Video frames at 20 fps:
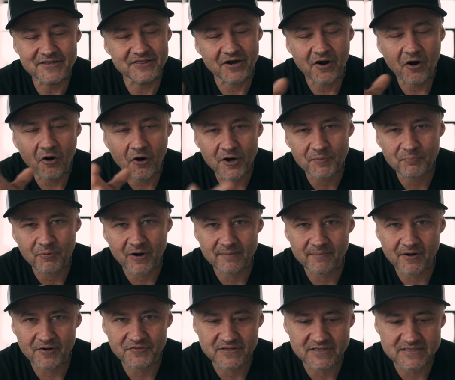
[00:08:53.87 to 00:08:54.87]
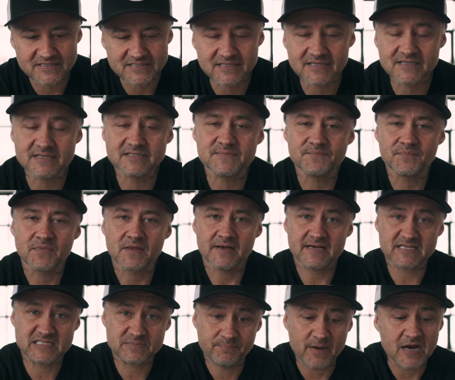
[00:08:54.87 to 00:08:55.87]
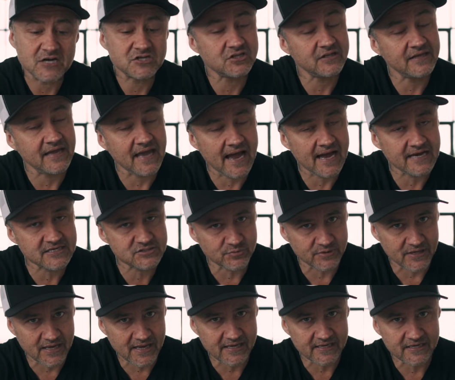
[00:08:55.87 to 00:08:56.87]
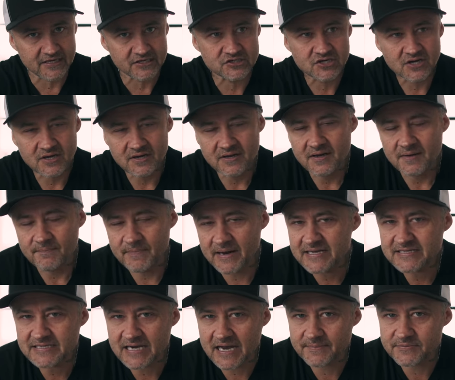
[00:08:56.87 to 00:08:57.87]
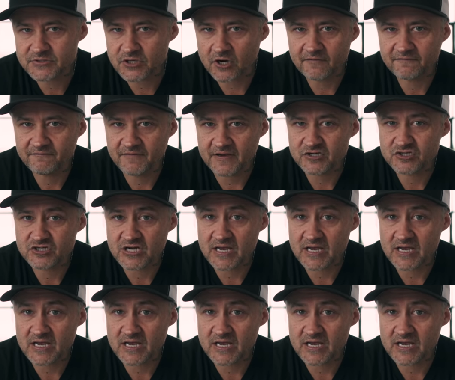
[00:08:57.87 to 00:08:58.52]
And the hard part about this is, especially as we age, many times our face